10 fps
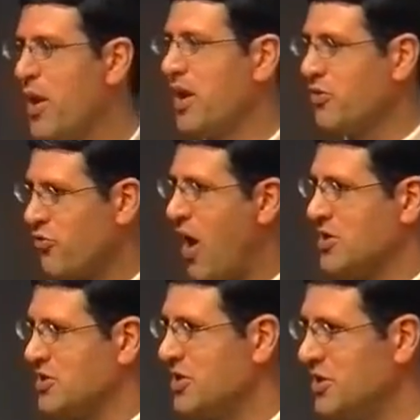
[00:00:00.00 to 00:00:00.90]
can
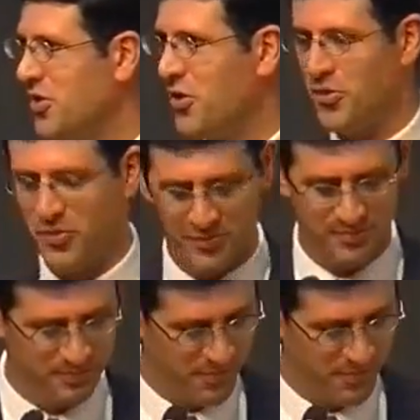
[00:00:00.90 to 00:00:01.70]
trust in you?